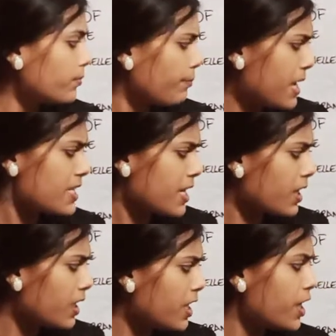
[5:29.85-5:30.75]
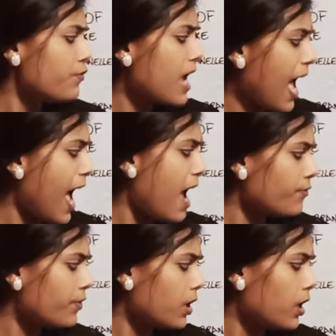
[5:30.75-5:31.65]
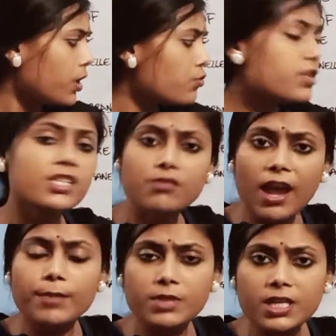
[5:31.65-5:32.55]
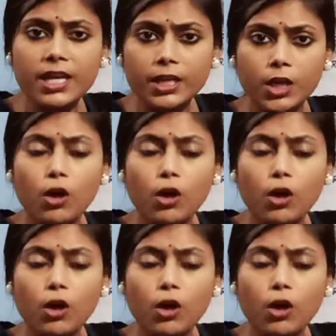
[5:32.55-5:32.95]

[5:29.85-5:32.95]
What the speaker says: basically, if we have to describe DNA,